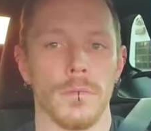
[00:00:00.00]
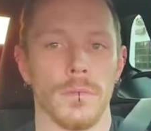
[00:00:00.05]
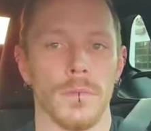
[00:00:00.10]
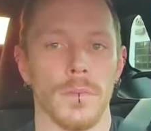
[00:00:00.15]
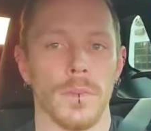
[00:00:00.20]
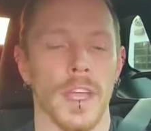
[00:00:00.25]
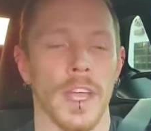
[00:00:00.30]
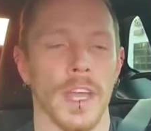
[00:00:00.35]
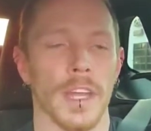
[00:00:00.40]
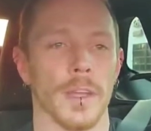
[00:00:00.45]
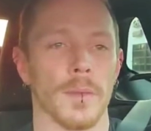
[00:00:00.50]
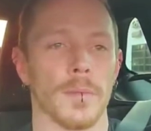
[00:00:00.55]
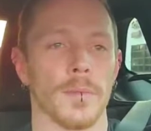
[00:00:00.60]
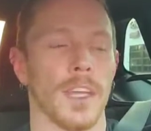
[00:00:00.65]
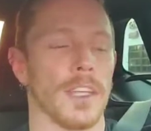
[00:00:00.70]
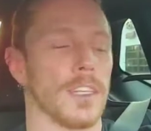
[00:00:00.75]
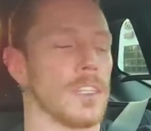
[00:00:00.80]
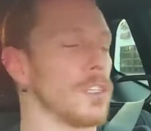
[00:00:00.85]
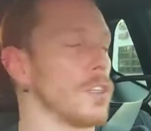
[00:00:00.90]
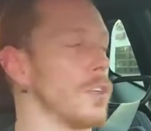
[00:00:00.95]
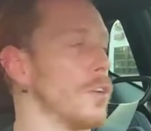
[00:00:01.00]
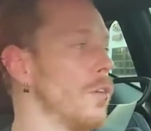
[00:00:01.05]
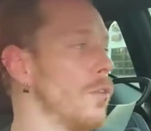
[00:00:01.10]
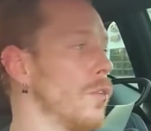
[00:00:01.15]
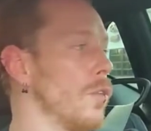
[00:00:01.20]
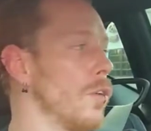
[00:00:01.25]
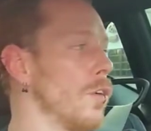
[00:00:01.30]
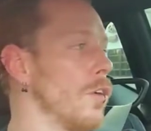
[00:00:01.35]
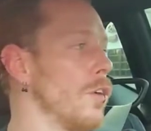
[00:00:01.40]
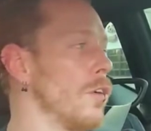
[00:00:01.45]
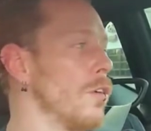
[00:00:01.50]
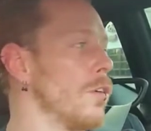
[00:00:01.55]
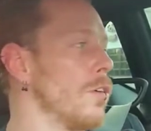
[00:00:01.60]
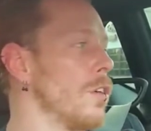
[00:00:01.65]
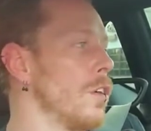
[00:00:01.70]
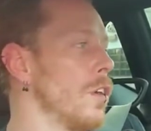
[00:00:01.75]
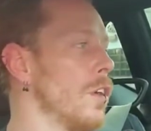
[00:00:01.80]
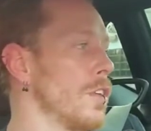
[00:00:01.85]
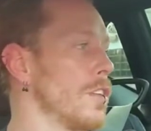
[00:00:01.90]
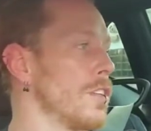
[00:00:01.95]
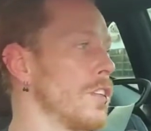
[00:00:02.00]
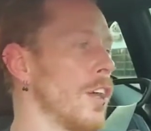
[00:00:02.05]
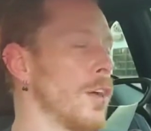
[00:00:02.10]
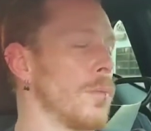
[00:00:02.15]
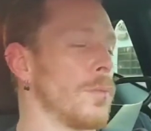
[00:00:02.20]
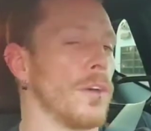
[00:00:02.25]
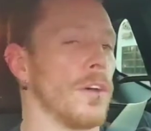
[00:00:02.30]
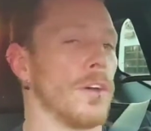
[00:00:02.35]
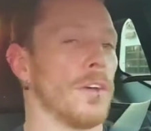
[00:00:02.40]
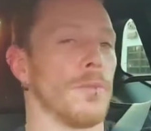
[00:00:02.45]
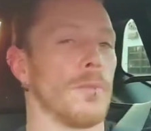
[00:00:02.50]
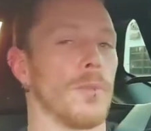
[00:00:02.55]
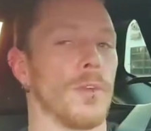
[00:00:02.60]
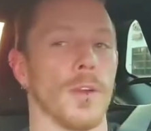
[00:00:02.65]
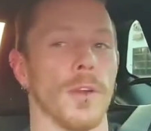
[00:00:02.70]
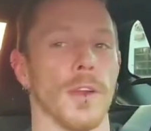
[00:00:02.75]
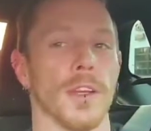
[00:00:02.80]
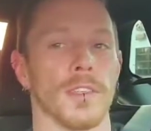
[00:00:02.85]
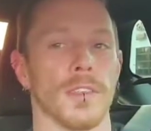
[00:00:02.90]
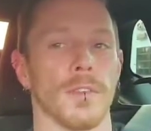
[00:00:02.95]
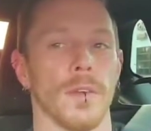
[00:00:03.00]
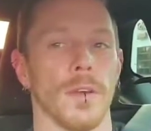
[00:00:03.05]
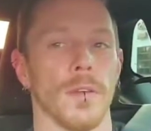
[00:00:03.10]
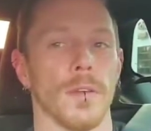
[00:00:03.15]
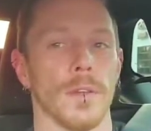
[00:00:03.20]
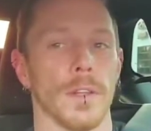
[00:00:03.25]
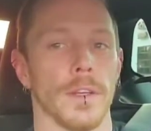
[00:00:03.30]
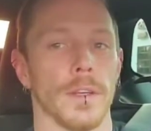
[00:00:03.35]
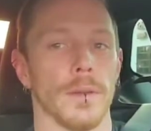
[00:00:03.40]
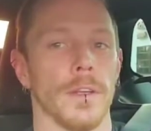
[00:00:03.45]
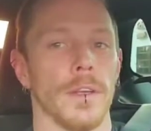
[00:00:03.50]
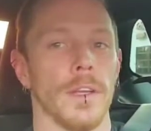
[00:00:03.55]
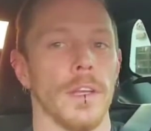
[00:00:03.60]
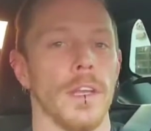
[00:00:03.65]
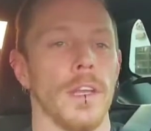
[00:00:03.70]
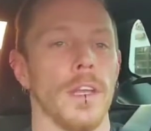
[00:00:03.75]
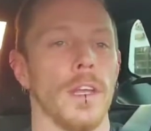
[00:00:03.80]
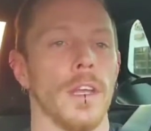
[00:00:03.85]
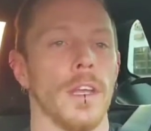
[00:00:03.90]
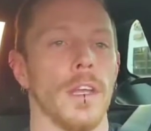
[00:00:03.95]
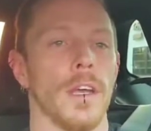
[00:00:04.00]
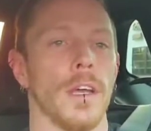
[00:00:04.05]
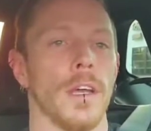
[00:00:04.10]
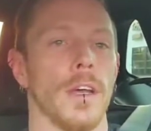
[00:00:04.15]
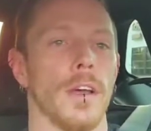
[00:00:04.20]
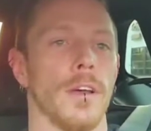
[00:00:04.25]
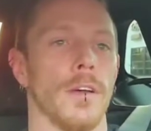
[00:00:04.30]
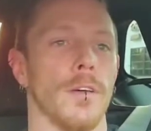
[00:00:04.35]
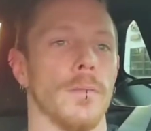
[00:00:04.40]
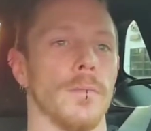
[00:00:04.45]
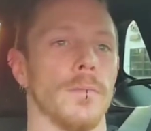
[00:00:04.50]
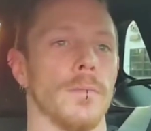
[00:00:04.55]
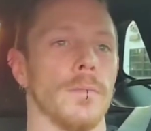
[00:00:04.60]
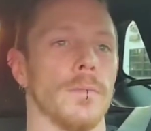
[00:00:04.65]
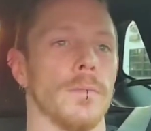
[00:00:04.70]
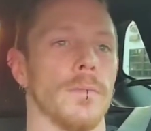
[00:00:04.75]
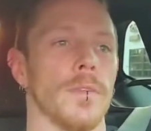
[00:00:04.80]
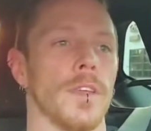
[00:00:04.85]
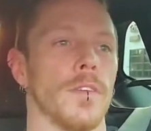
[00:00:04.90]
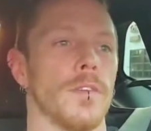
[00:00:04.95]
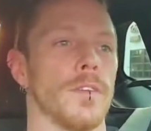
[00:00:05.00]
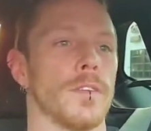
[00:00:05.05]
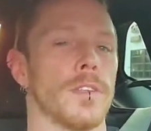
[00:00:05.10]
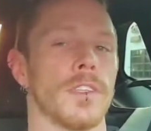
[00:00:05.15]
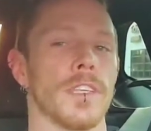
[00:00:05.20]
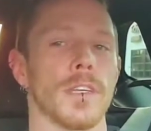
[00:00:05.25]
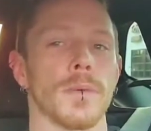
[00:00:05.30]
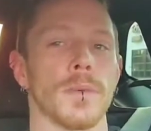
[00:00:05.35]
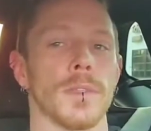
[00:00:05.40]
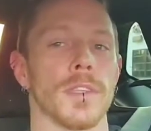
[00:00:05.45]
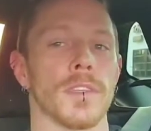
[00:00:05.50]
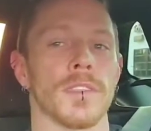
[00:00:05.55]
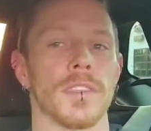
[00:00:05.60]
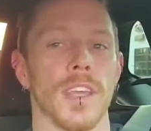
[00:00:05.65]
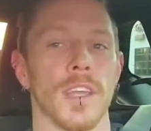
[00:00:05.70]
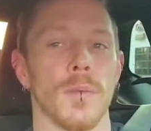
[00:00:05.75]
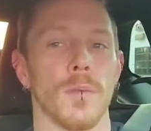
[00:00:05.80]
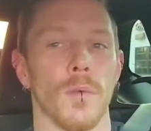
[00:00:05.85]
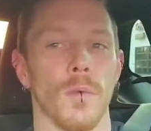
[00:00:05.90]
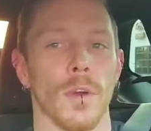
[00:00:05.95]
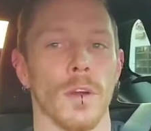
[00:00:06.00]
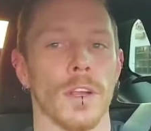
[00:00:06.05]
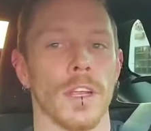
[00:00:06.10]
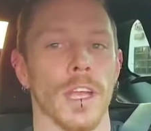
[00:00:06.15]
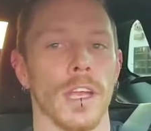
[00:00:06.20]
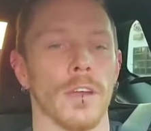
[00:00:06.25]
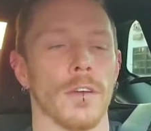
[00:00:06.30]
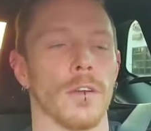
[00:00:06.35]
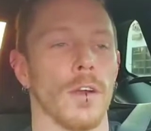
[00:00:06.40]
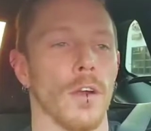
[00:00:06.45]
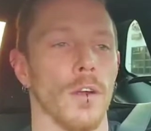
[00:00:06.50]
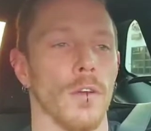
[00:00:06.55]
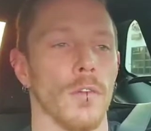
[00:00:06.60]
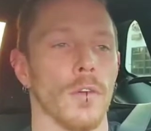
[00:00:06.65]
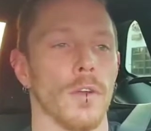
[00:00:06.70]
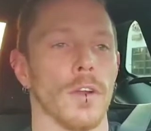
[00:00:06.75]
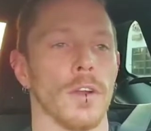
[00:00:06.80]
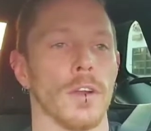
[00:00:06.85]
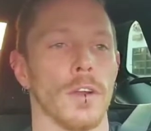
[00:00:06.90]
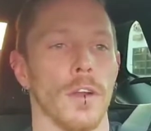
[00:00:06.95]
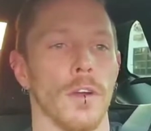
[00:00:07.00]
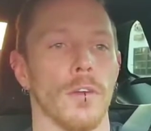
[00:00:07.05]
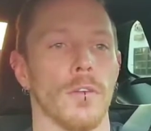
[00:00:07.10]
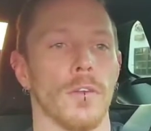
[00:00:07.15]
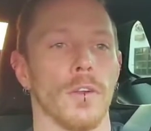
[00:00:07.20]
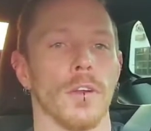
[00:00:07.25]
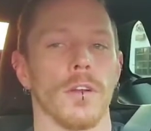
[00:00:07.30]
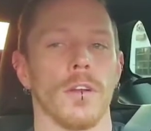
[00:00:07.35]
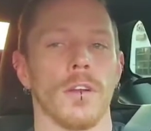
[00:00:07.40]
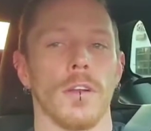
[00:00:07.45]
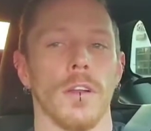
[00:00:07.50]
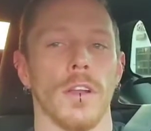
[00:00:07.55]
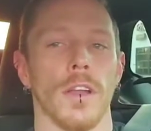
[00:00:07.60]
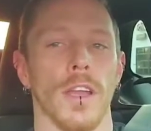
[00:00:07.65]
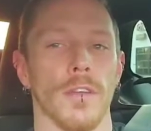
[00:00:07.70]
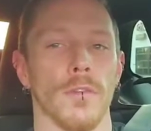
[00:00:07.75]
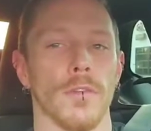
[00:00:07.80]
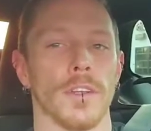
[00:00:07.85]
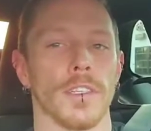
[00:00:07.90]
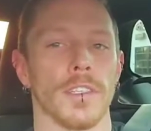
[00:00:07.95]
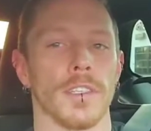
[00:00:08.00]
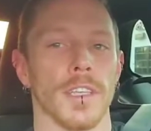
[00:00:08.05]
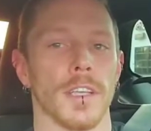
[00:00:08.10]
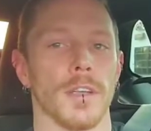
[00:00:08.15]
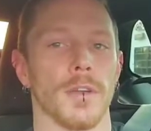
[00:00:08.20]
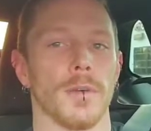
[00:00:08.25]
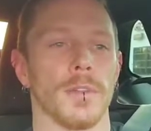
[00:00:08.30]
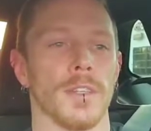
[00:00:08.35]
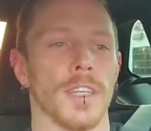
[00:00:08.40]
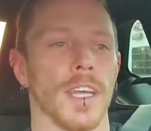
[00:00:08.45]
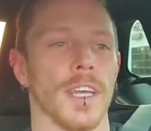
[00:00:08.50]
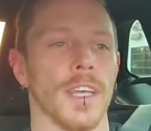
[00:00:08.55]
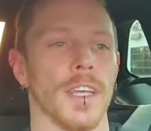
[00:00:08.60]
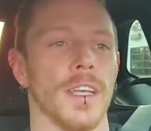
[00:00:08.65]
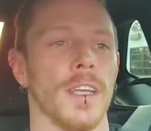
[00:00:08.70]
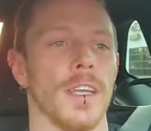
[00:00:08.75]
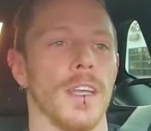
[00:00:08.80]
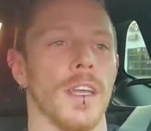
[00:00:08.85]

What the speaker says: adaptation overall on top of progressive overload. If you stick with the same workout over and over every single day,